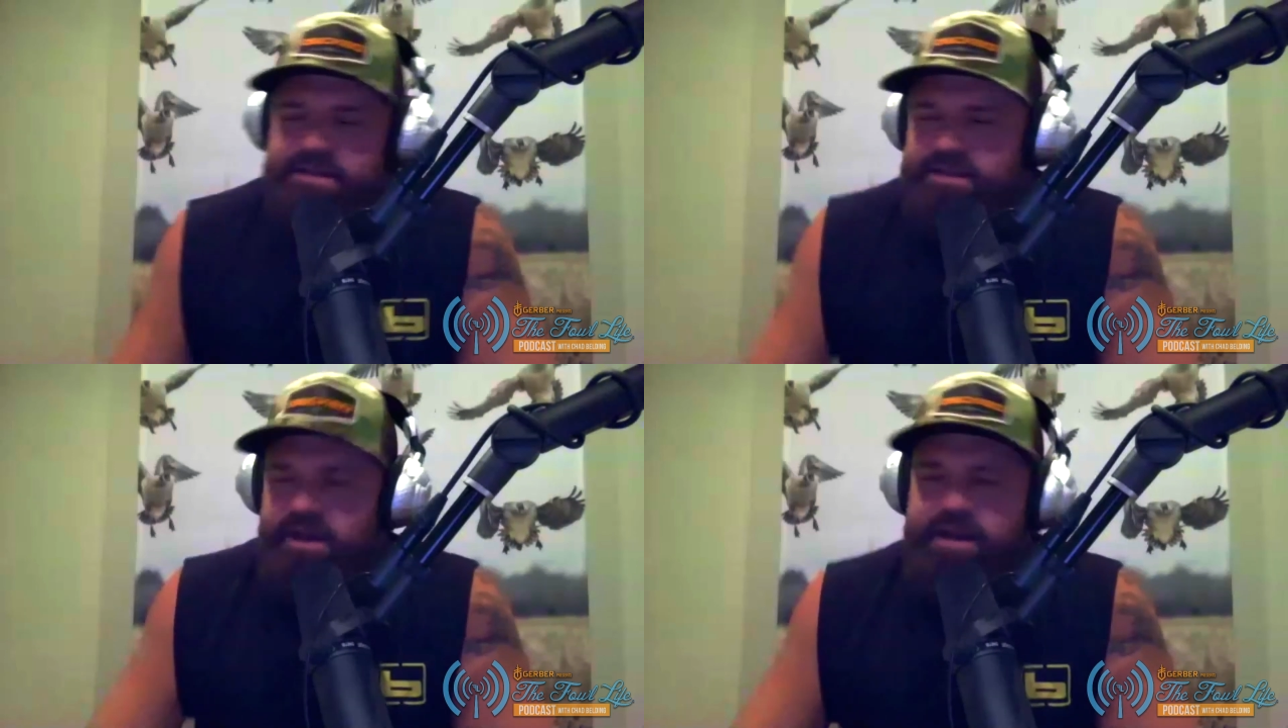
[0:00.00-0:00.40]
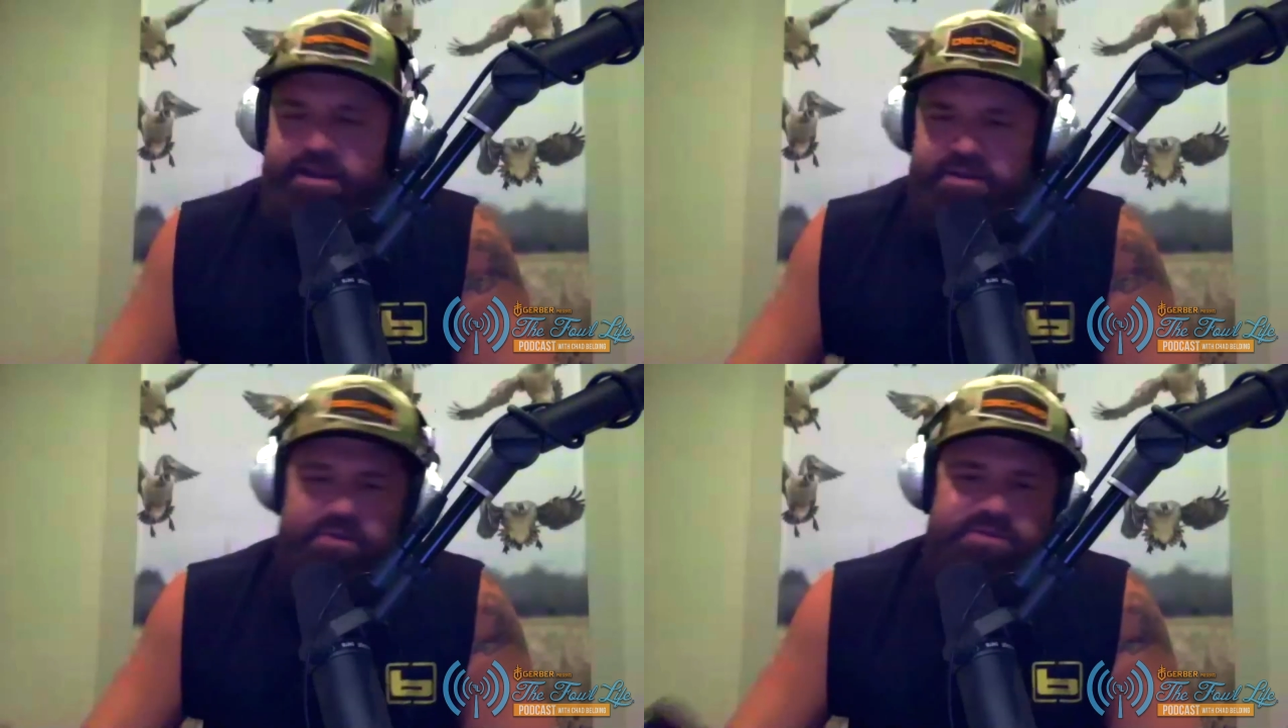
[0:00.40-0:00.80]
duck
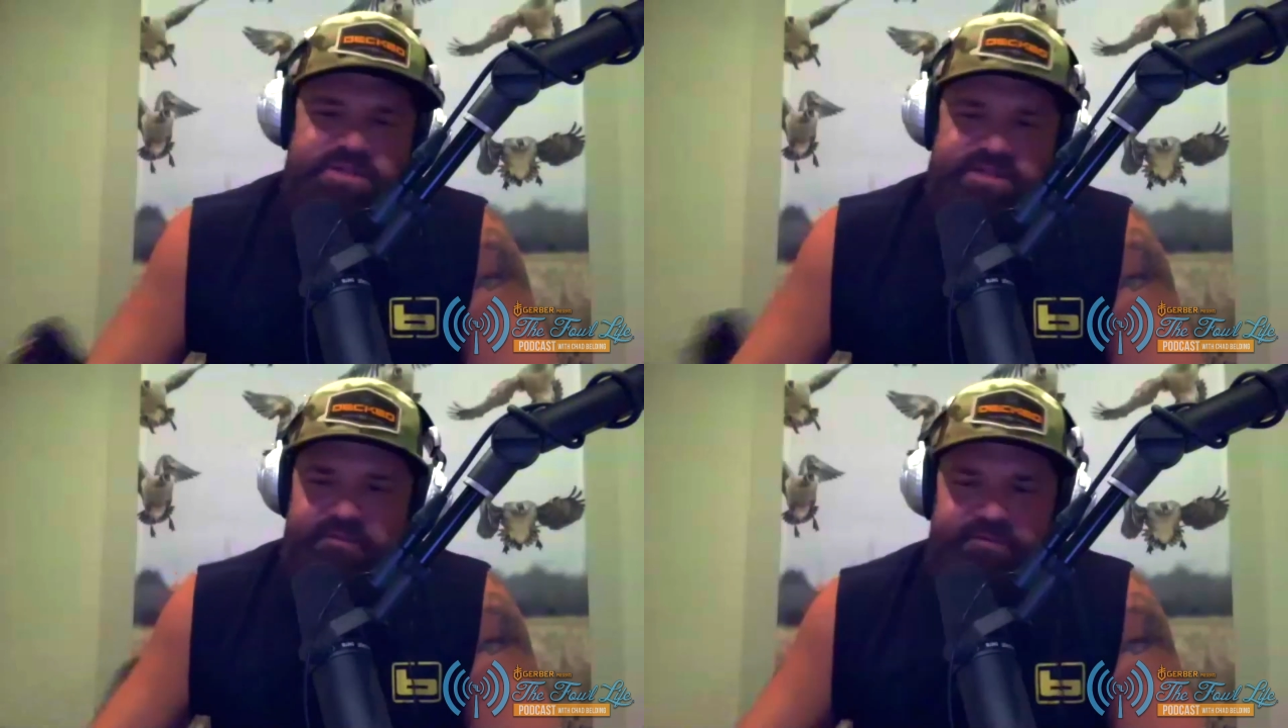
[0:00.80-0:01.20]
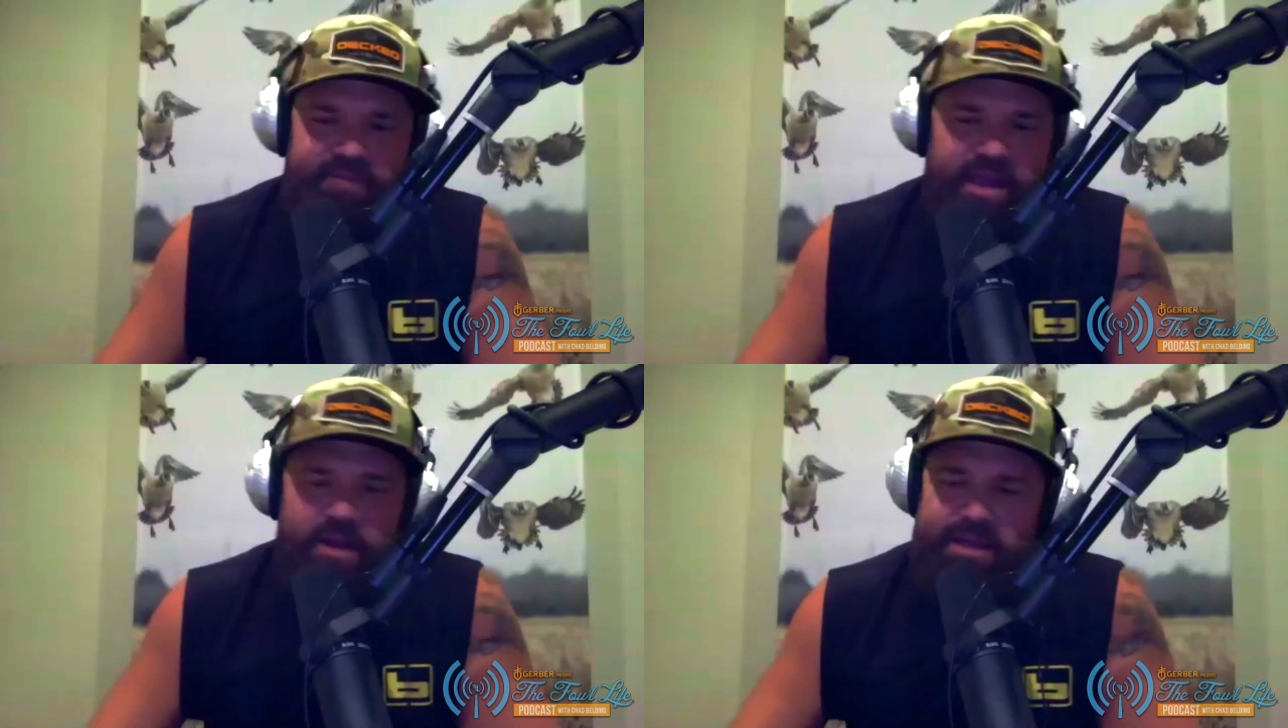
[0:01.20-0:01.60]
and goose is a
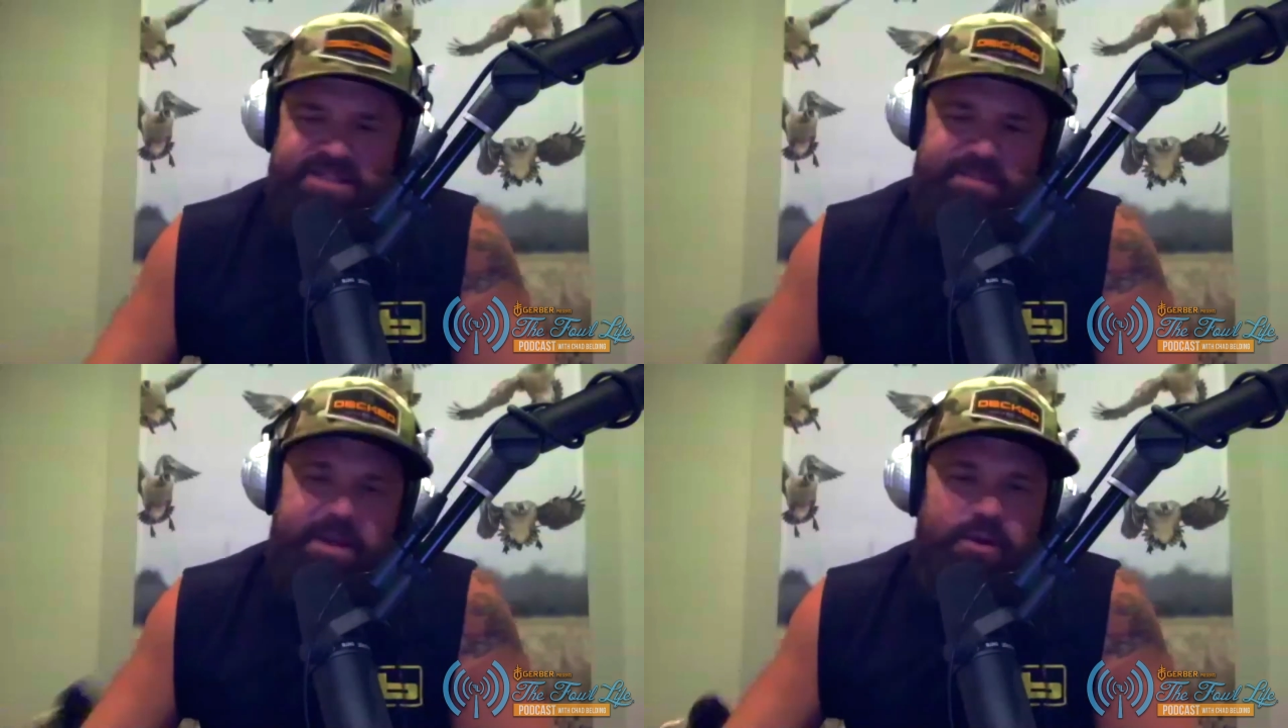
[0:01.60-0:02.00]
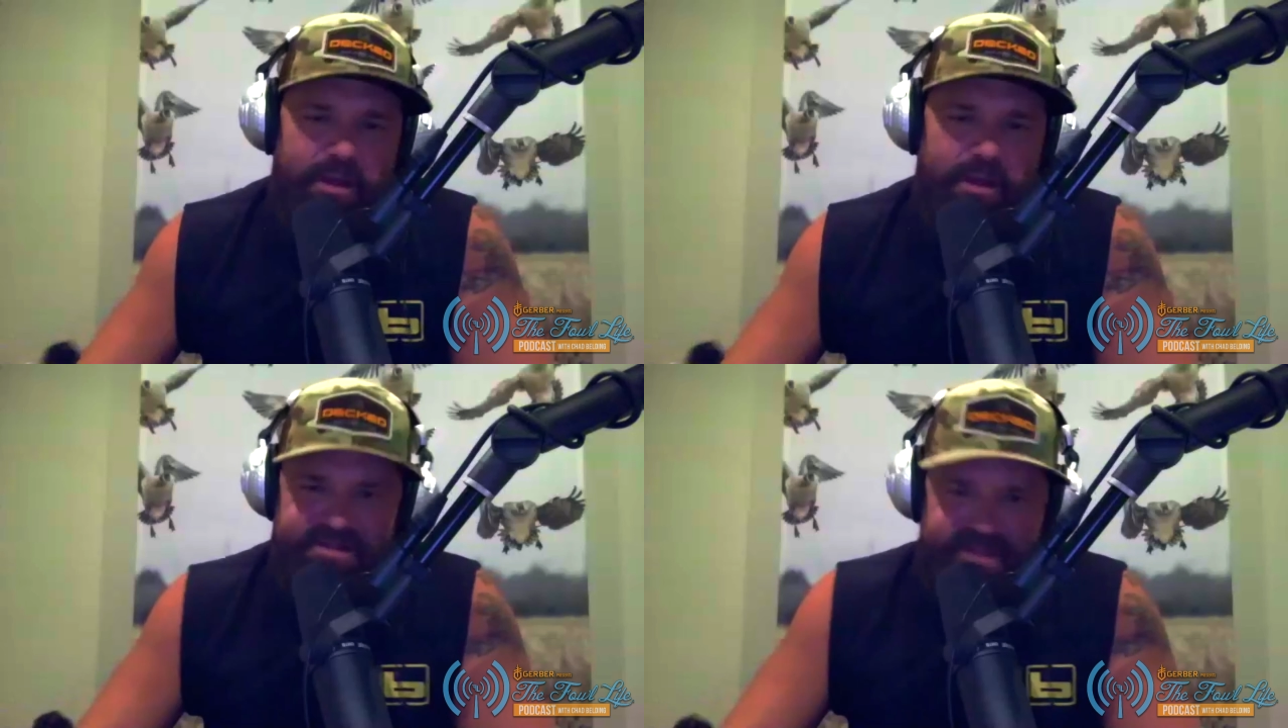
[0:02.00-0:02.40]
very, like,
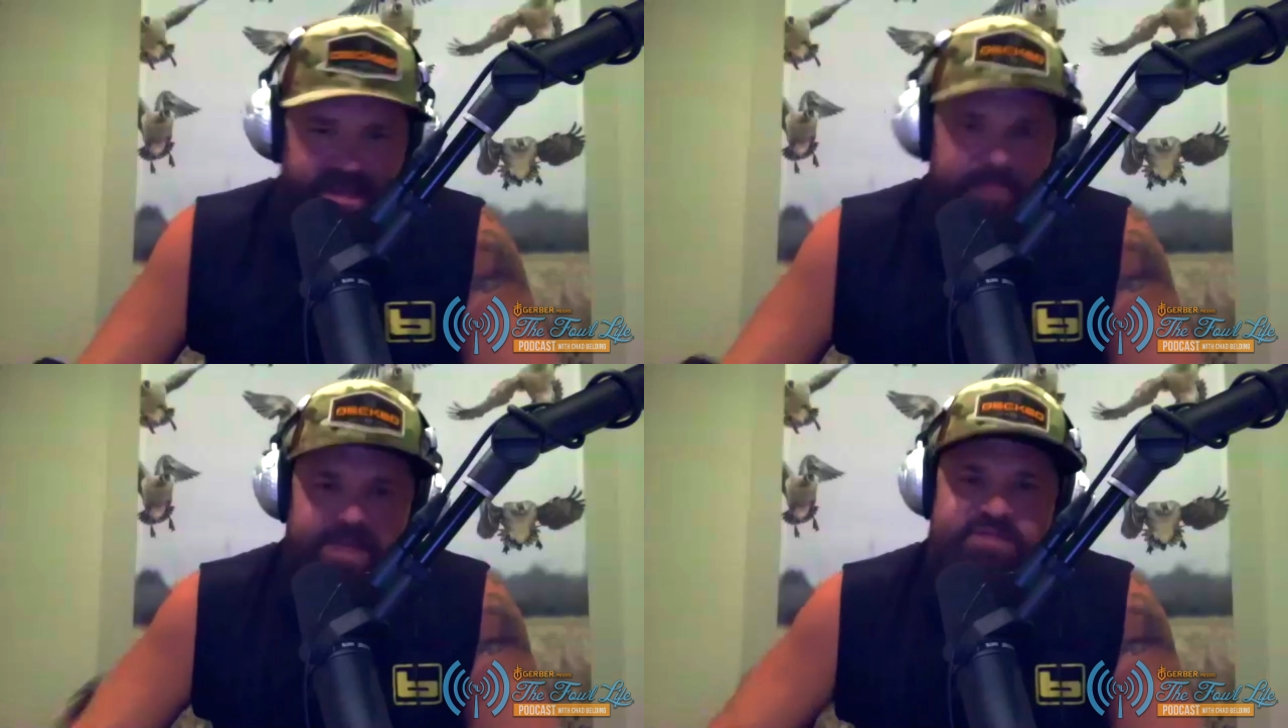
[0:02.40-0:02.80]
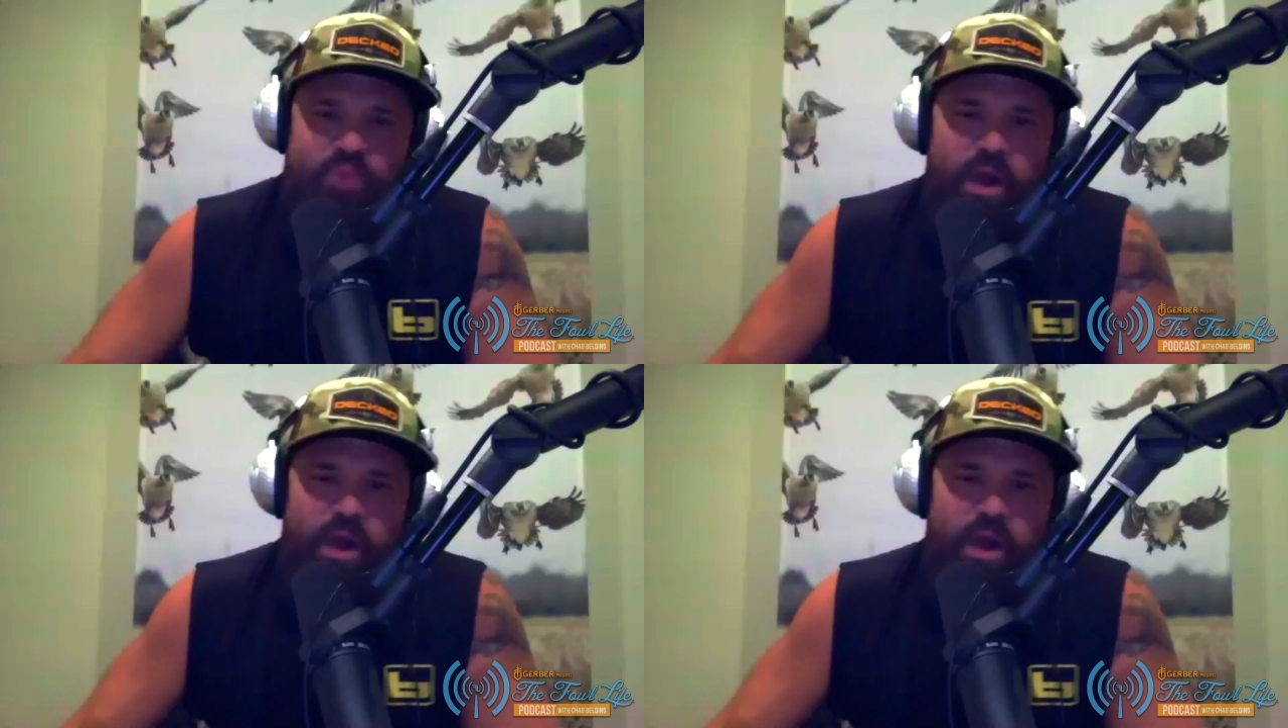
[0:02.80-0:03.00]
specklebelly is the best